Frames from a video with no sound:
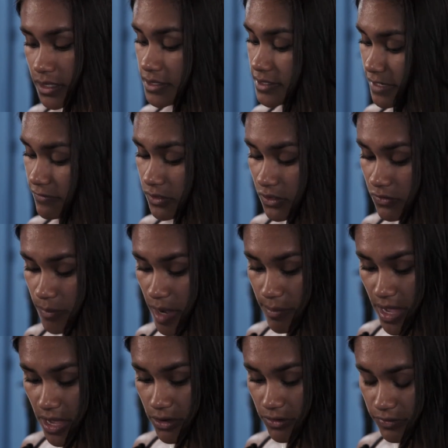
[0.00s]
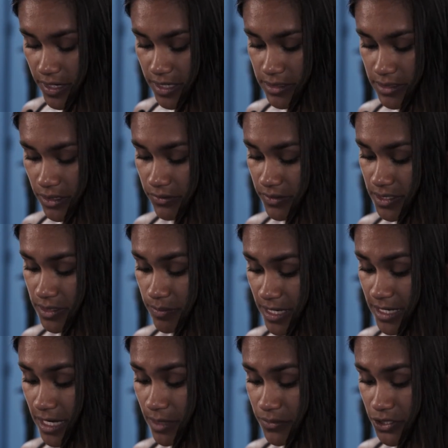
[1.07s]
Several of my male friends offered to
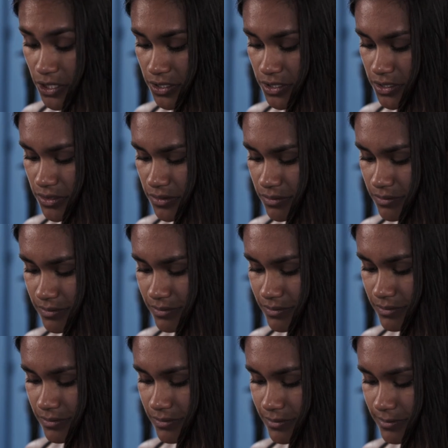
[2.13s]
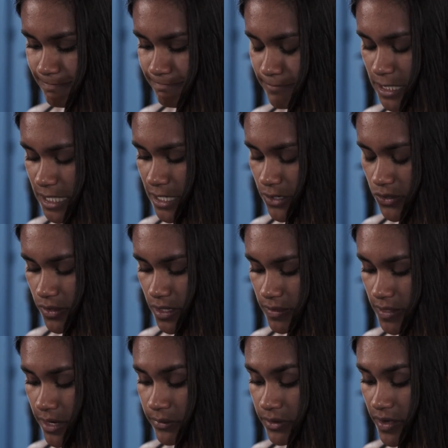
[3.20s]
beat up Josh, but I don't think
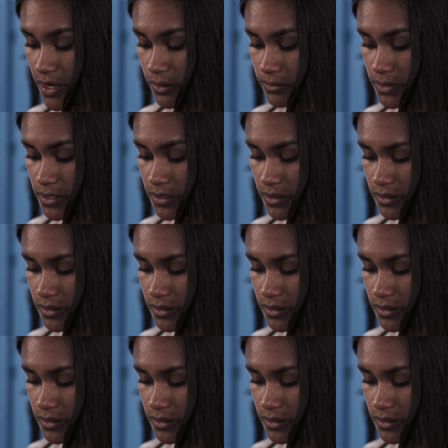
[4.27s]
that would have helped.